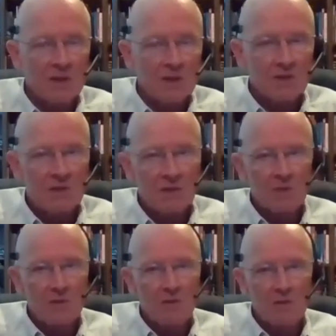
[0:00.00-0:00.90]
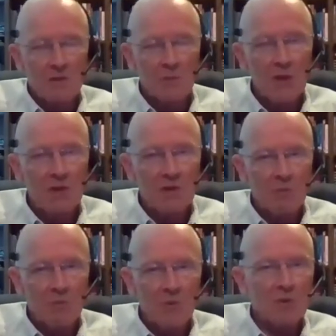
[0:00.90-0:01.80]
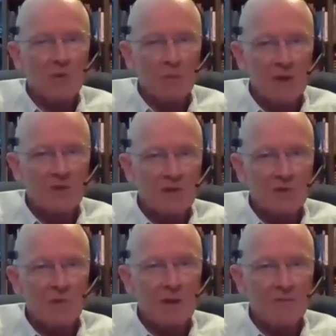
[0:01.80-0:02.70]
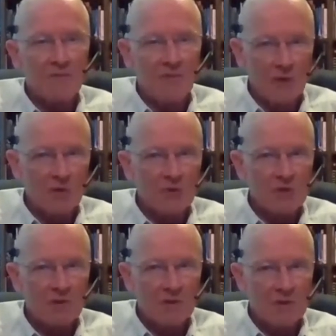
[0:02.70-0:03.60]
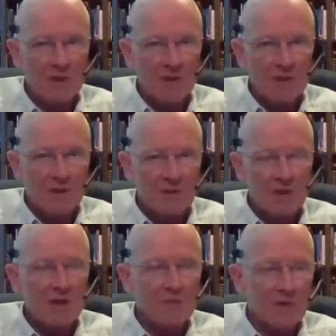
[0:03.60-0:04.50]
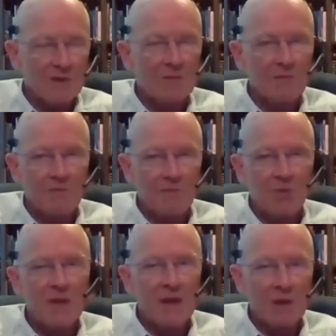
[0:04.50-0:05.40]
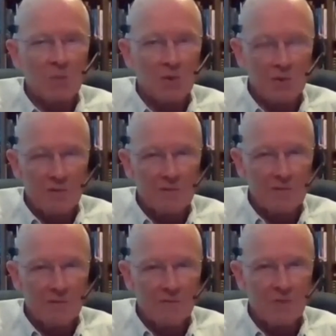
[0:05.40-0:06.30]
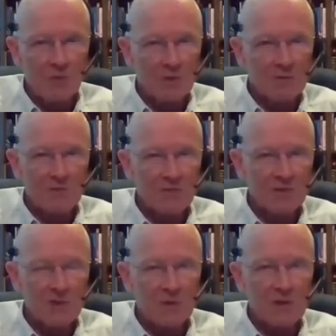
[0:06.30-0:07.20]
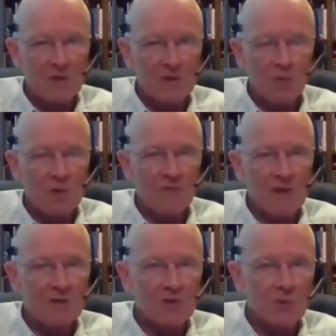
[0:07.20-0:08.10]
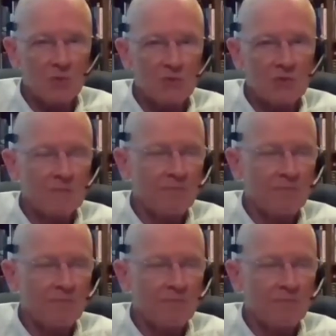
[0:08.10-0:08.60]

So that, to me, doing the basics right first is kind of a preamble for some of these more advanced tools.